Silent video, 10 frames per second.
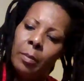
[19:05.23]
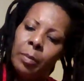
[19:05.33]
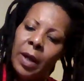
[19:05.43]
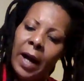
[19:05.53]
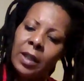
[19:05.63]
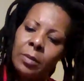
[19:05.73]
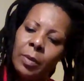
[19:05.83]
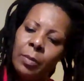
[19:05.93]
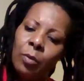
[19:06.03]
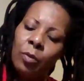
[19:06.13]
guys,
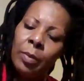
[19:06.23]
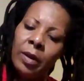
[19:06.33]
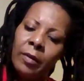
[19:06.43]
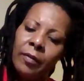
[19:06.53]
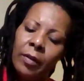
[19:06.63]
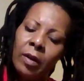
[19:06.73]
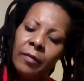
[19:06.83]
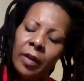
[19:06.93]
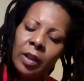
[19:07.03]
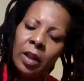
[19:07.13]
people who've been
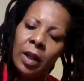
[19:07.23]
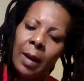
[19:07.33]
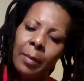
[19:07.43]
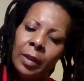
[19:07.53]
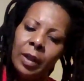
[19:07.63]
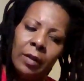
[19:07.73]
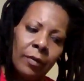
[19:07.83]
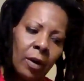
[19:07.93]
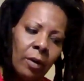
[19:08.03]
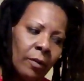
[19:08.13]
convicted, I believe,
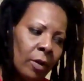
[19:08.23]
of